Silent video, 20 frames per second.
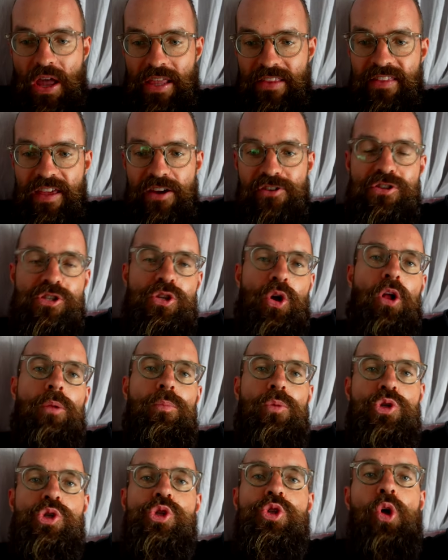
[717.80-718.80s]
There is
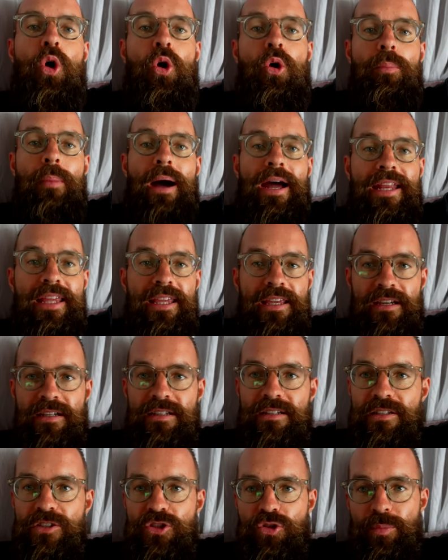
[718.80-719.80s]
almost no money
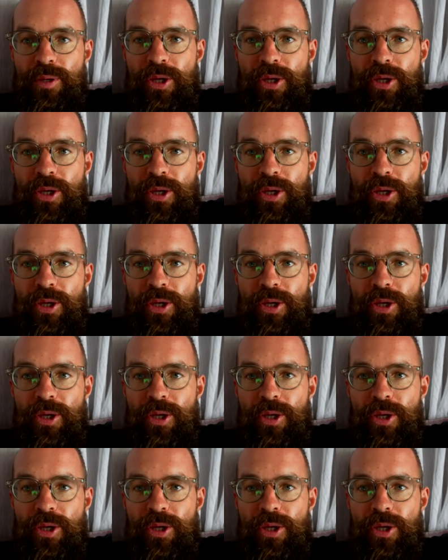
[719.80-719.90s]
to